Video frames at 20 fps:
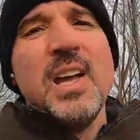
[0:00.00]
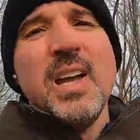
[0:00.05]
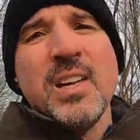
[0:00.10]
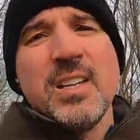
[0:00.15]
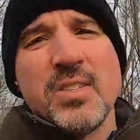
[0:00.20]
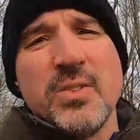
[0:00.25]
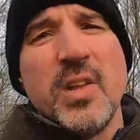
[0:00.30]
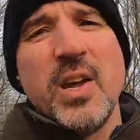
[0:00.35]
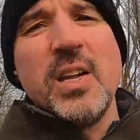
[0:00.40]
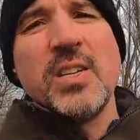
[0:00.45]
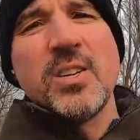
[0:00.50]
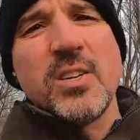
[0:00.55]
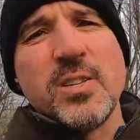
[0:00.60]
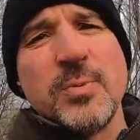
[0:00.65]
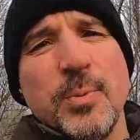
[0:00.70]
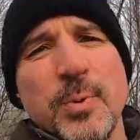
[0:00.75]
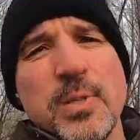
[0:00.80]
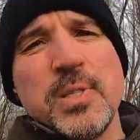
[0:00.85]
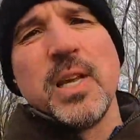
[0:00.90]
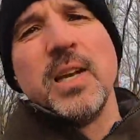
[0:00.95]
So the HR
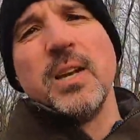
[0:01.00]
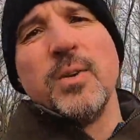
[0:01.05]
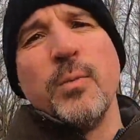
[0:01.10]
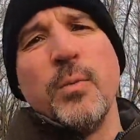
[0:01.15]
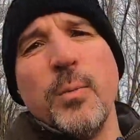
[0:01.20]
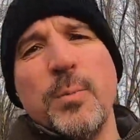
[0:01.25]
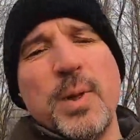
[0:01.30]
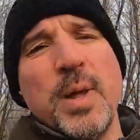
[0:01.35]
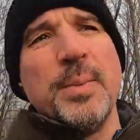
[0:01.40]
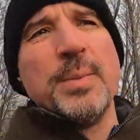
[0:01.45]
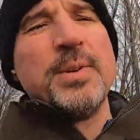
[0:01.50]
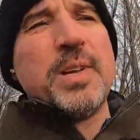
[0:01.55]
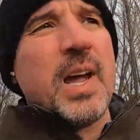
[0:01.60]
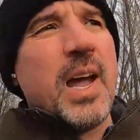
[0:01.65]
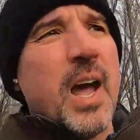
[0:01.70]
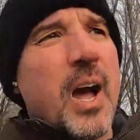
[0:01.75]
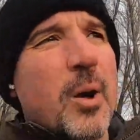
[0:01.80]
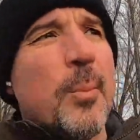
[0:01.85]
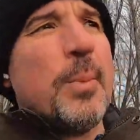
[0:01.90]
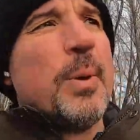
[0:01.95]
Support Center will be able to
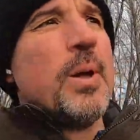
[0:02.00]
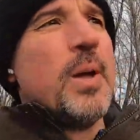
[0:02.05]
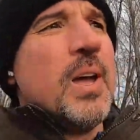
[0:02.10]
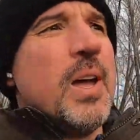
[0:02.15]
help